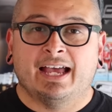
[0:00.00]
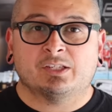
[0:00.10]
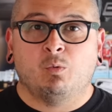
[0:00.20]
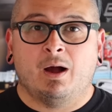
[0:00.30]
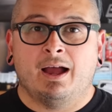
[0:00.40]

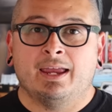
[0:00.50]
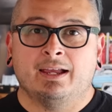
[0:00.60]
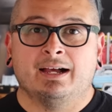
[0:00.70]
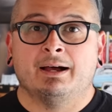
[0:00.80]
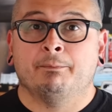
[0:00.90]
that's
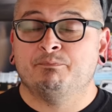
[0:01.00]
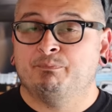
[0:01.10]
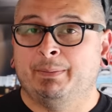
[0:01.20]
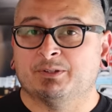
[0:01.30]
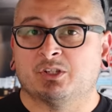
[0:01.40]
why um,
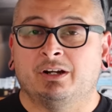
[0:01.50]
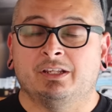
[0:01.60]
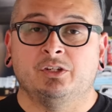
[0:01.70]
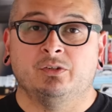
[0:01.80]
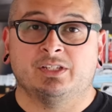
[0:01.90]
people
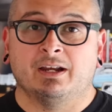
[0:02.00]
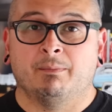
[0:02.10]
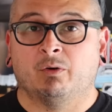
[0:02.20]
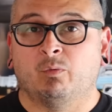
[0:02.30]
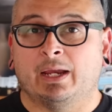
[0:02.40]
started using
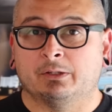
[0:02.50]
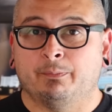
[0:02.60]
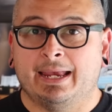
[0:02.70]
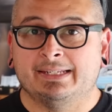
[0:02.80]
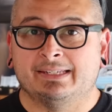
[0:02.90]
them on a regular
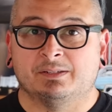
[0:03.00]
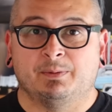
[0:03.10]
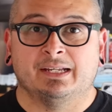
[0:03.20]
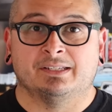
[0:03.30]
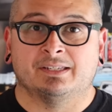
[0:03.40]
basis
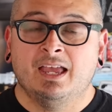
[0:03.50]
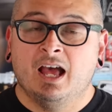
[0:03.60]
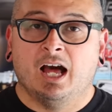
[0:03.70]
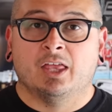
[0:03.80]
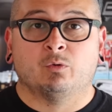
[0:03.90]
because
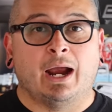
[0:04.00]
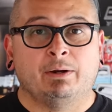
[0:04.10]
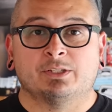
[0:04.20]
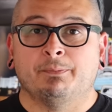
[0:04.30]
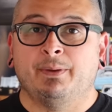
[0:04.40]
uh, the
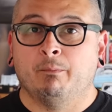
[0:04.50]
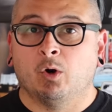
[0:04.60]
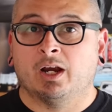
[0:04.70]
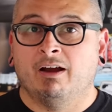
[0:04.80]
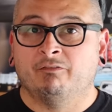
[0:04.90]
ride was a bit
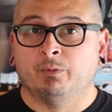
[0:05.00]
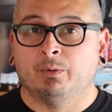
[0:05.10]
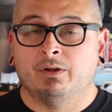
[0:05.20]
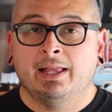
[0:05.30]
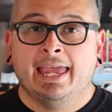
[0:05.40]
more
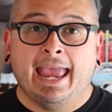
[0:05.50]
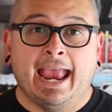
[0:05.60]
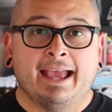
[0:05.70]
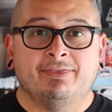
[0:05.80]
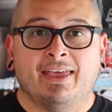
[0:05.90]
comfortable.
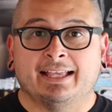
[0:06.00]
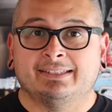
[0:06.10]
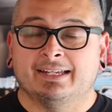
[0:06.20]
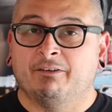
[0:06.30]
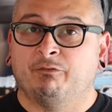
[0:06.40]
And
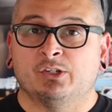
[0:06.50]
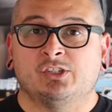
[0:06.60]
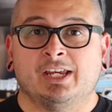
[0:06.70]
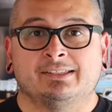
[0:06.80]
that uh, first